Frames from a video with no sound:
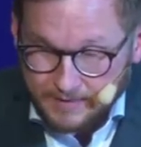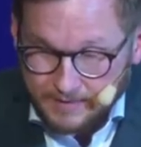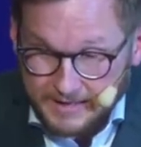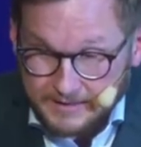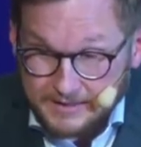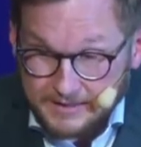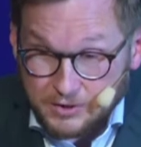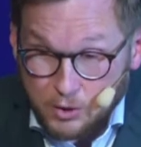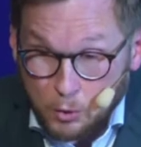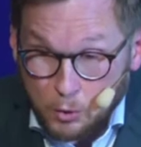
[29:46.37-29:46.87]

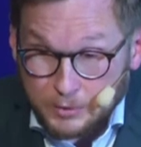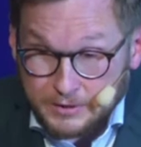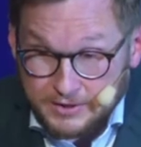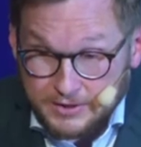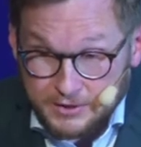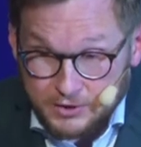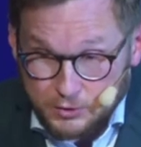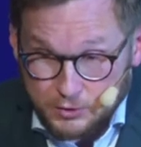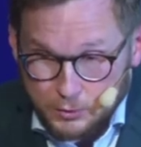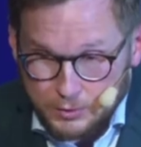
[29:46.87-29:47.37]
And he told
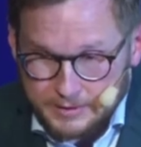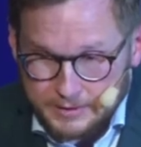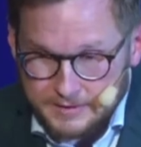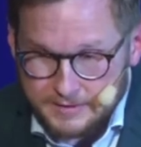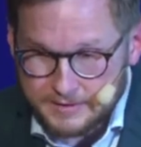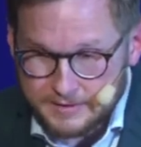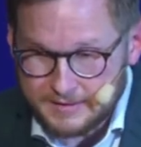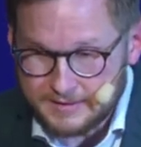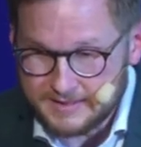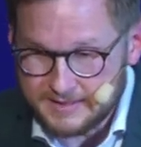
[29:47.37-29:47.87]
his
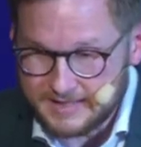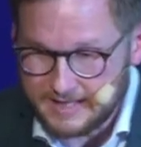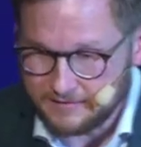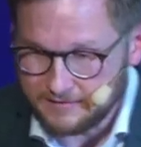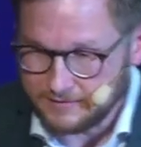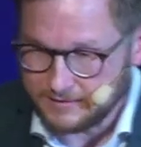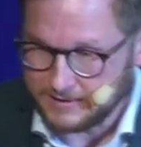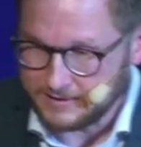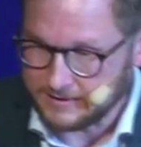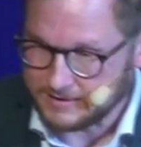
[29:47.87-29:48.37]
students in
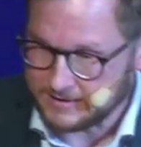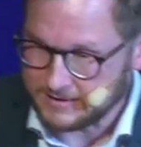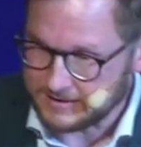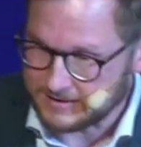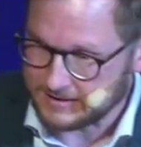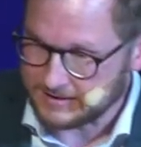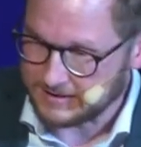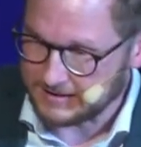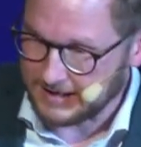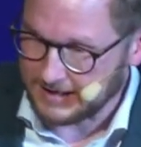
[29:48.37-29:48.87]

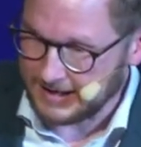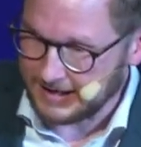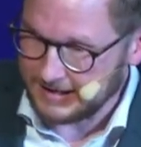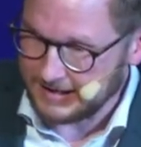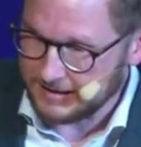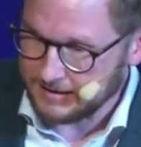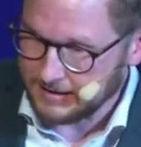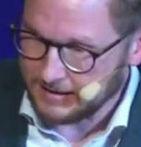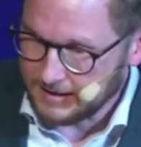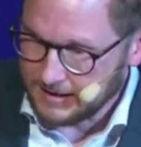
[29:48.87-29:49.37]

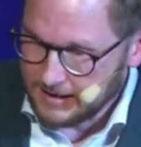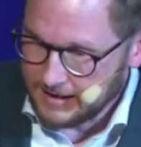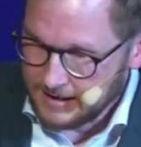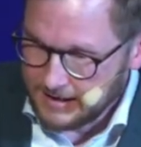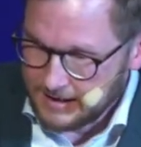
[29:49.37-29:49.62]
1769